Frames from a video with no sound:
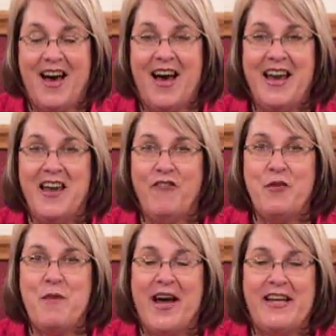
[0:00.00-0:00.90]
Hi
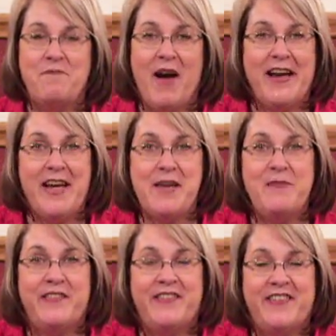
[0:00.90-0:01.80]
everybody, my
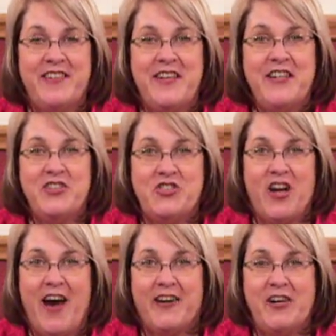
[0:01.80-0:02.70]
name is Cindy
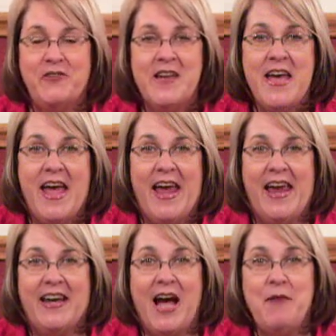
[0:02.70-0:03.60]
Cachado
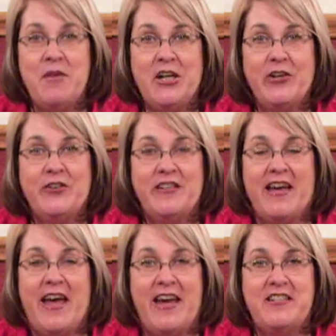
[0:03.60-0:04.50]
and I'm here
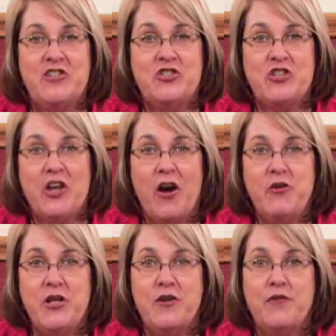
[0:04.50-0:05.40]
today to
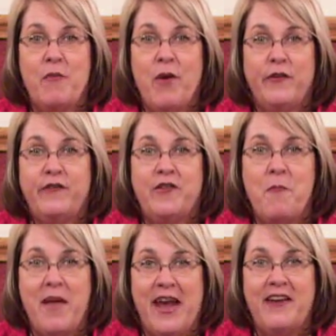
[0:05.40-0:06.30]
show you the most
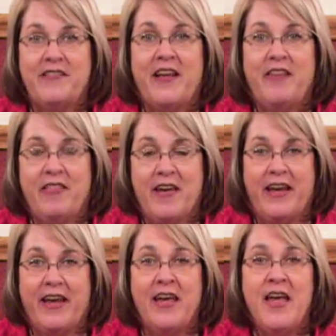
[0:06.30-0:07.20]
amazing
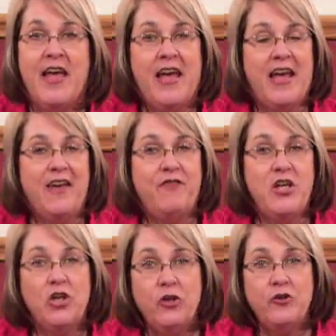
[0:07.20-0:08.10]
thing.
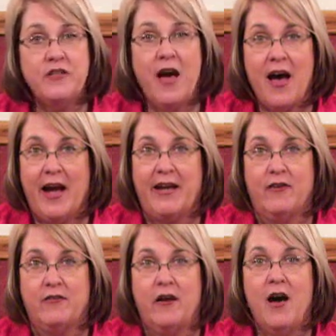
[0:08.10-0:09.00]
If you're
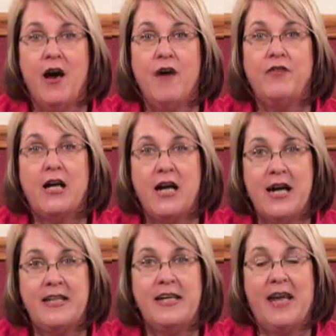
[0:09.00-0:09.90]
tired of
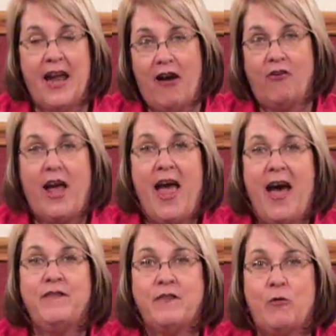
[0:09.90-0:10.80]
cutting out
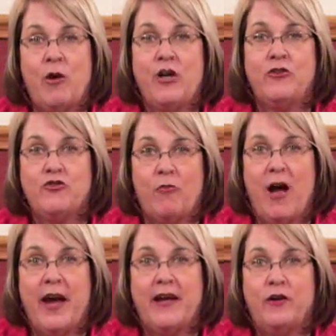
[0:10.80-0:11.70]
half square
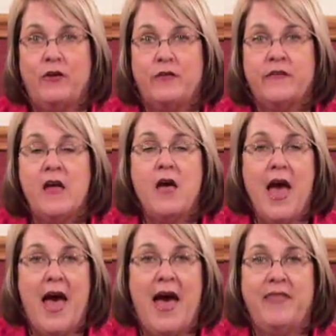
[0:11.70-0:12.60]
triangles
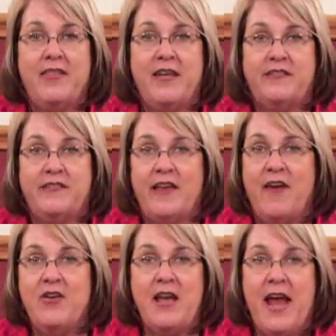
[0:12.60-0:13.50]
at the
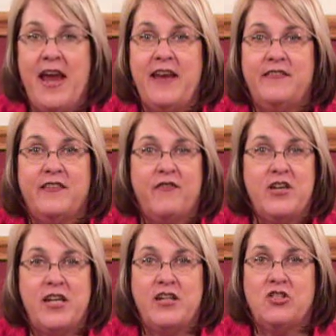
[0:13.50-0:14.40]
7/8
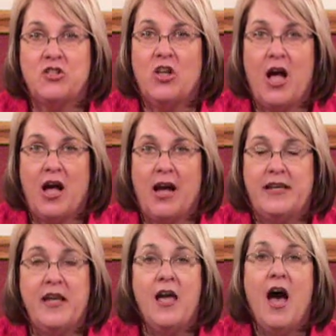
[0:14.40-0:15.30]
of an inch
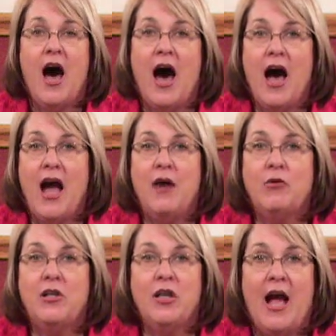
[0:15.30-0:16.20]
line,
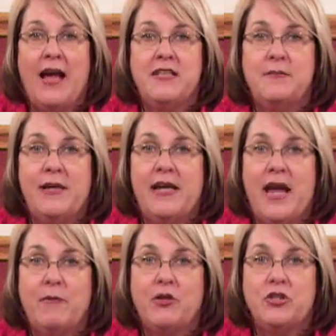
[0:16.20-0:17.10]
I would like to
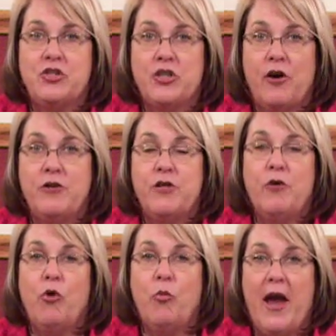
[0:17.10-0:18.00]
be able to show
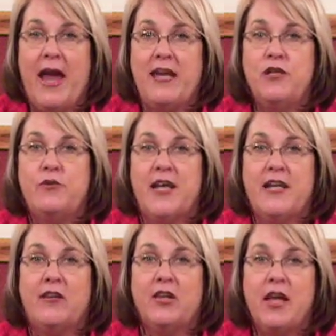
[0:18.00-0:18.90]
you a way you
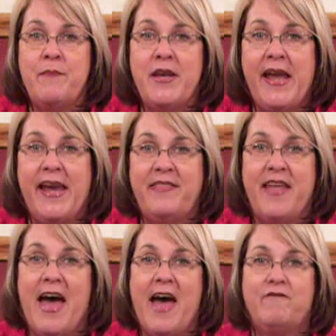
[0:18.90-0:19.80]
can
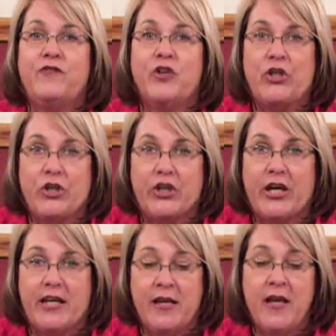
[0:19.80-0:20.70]
eliminate that for
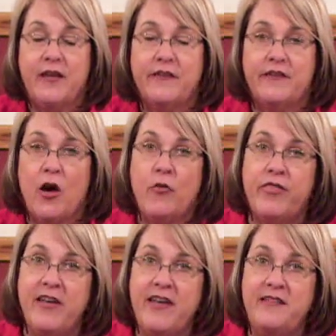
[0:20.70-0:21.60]
good.
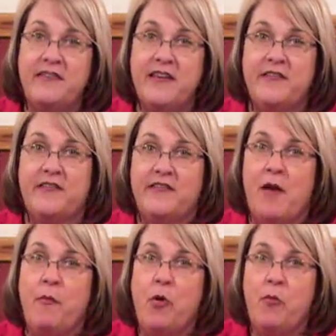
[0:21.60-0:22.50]
So this is a
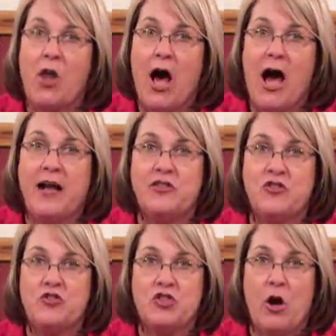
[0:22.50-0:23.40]
simple
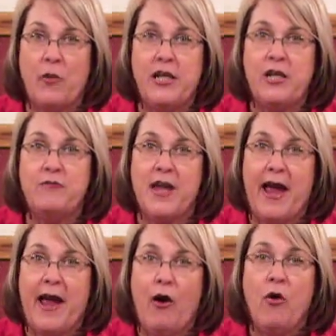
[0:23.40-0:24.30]
block just showing you
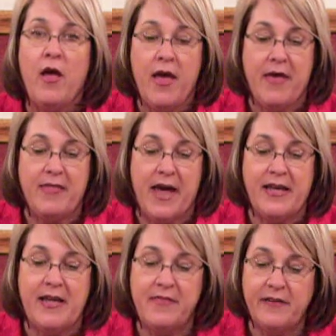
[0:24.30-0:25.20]
now
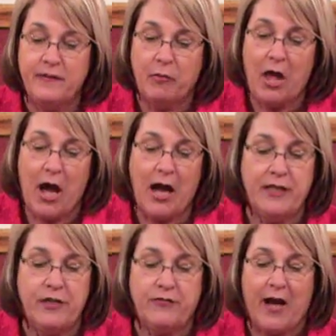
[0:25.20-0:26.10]
that in this
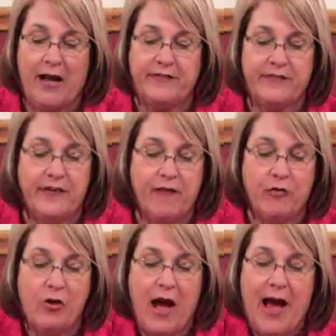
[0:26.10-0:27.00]
block you've got
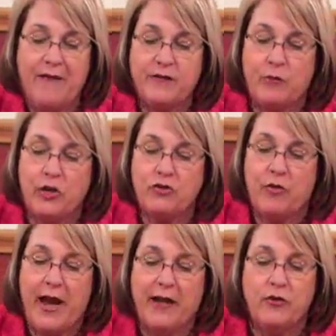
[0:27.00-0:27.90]
several half square
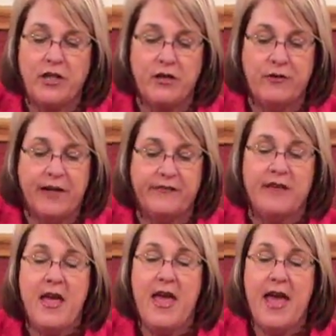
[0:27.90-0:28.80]
triangle
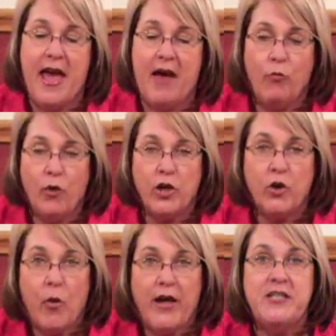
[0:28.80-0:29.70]
units and
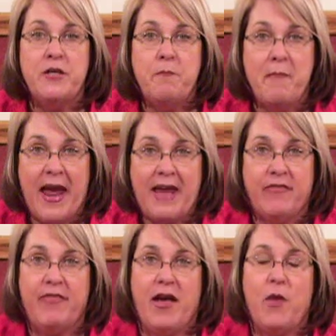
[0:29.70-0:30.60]
we're going to
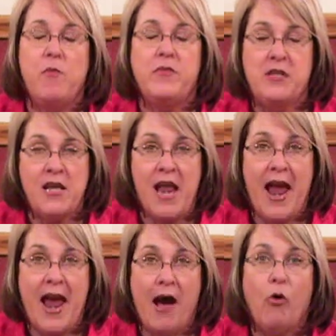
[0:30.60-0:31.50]
make them
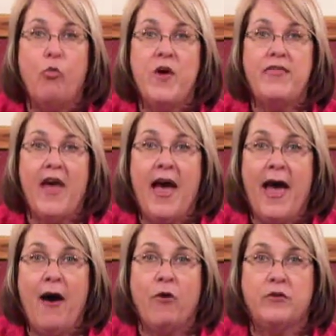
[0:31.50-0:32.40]
now
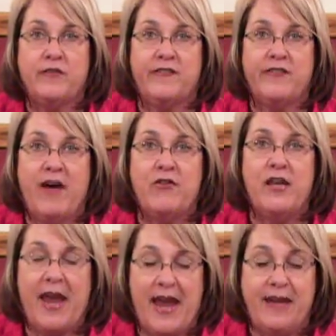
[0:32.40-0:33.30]
without
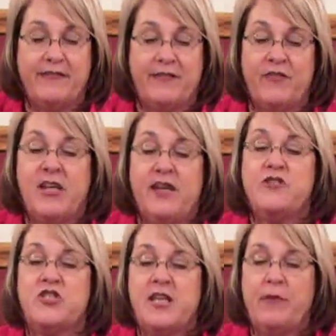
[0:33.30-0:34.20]
7/8 of an
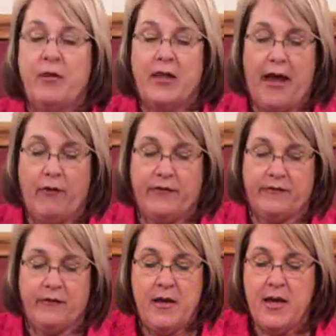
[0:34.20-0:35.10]
inch seam allowance.